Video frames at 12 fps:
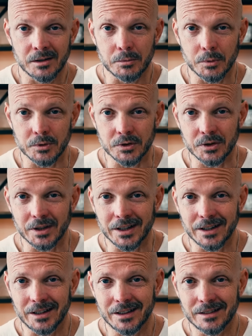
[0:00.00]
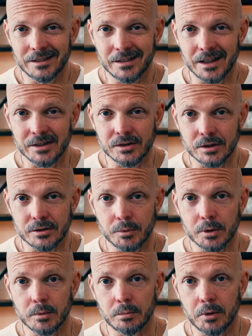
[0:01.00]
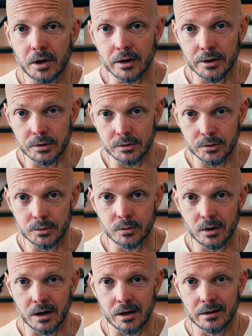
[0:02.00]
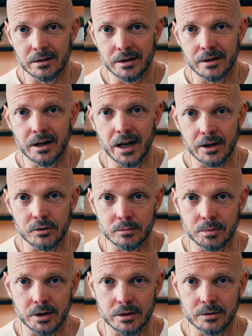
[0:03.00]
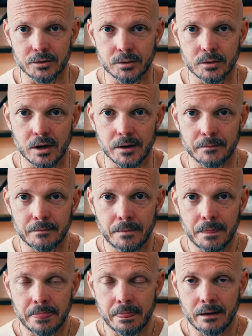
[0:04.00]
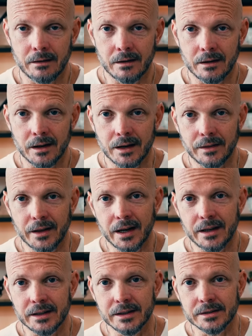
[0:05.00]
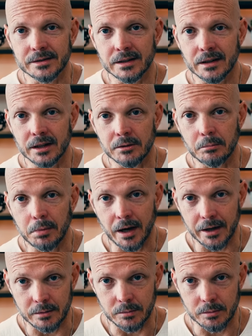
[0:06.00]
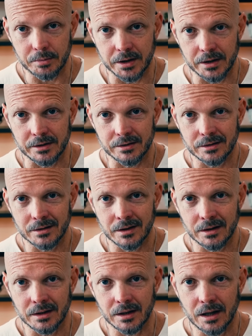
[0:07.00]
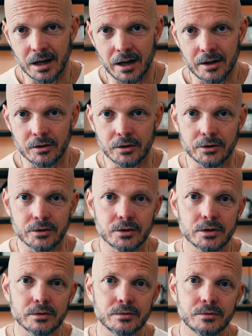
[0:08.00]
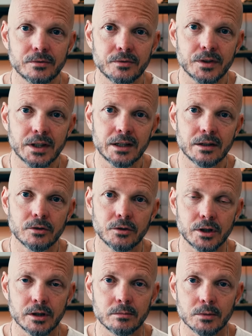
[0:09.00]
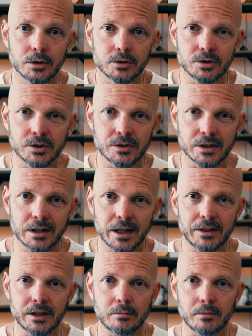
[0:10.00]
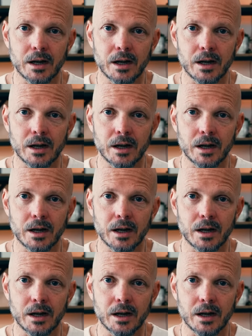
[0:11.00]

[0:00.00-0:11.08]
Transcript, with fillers: but when you get it, it starts to become a part of who you are, a natural part of who you are. And that is the embodiment piece. You gotta learn to feel the emotions and let them